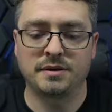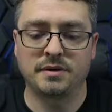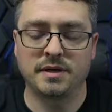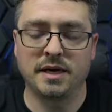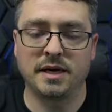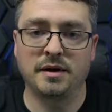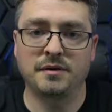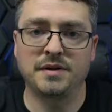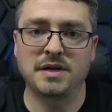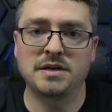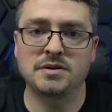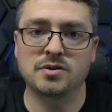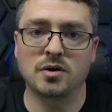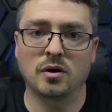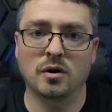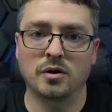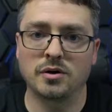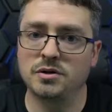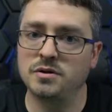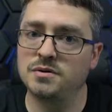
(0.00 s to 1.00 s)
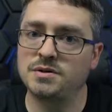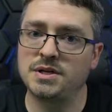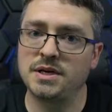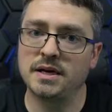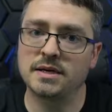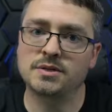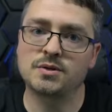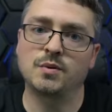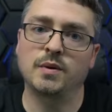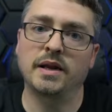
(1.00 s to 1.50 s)
Now, these are
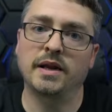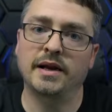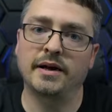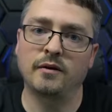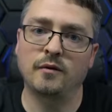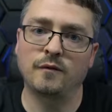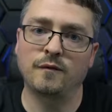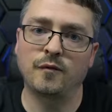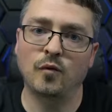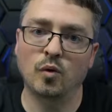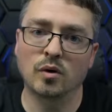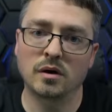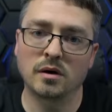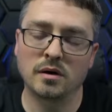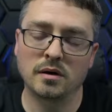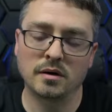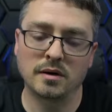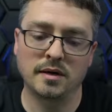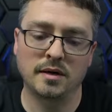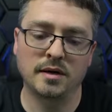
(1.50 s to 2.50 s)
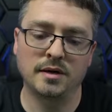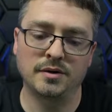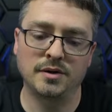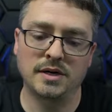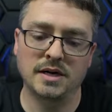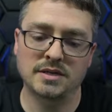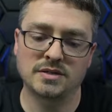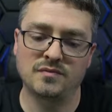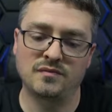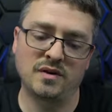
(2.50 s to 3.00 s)
UCS2904. You
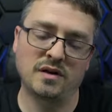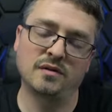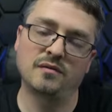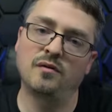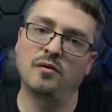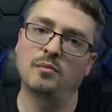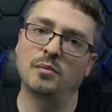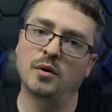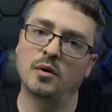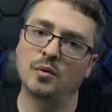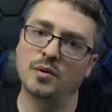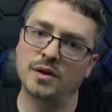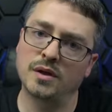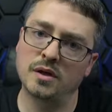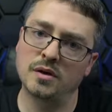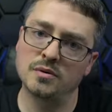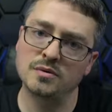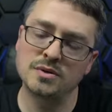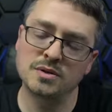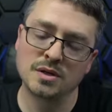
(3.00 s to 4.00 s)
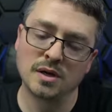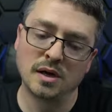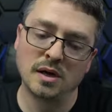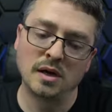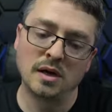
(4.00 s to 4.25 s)
guys are very familiar with those.